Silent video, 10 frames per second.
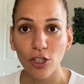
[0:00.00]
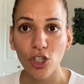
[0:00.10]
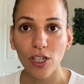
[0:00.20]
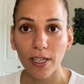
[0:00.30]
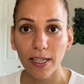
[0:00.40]

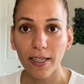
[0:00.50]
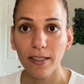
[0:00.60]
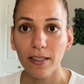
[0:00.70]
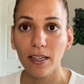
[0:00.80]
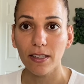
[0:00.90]

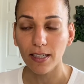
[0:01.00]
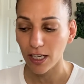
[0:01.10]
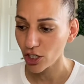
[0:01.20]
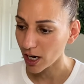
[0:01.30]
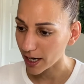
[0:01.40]
needs
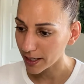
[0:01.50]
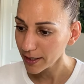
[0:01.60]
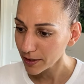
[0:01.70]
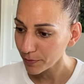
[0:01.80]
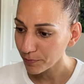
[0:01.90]
such
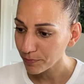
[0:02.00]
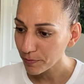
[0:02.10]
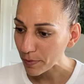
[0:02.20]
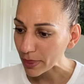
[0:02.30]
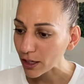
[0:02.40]
as
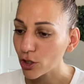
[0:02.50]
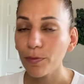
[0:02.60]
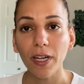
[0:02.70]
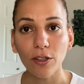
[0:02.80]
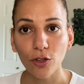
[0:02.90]
to
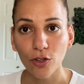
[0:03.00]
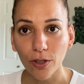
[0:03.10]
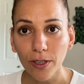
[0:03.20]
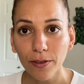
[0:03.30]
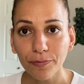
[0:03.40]
be
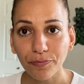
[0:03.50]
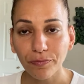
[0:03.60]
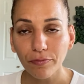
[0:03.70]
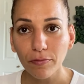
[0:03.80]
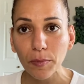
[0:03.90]
understood,
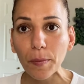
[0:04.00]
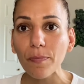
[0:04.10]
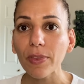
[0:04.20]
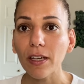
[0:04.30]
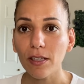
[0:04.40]

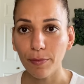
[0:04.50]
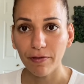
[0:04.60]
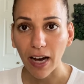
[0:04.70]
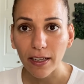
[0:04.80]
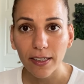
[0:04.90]
to be
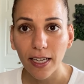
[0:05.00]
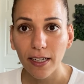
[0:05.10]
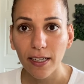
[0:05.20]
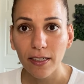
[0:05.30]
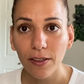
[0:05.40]

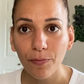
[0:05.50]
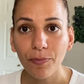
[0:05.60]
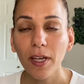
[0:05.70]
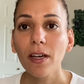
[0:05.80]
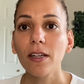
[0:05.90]
validated,
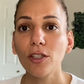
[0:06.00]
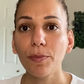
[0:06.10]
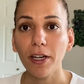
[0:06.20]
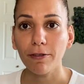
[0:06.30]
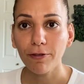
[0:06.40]
to
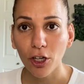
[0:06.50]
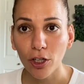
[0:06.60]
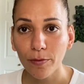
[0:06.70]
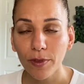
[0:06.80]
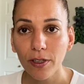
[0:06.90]
be
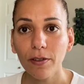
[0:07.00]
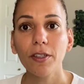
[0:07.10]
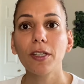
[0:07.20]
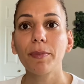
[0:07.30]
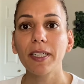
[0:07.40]
affirmed,
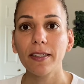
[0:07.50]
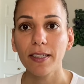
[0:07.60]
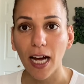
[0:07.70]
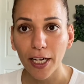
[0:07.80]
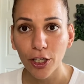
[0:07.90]
to be
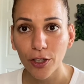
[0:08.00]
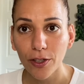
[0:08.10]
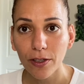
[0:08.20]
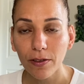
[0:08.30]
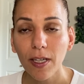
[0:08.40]

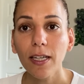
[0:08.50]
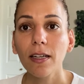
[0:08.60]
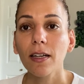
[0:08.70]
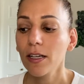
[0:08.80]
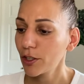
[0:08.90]
desired,
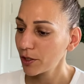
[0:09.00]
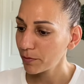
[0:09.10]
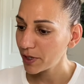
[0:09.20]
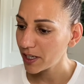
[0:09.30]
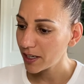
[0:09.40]
to
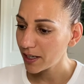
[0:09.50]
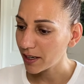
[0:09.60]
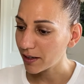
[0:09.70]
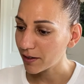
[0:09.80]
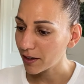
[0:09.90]
be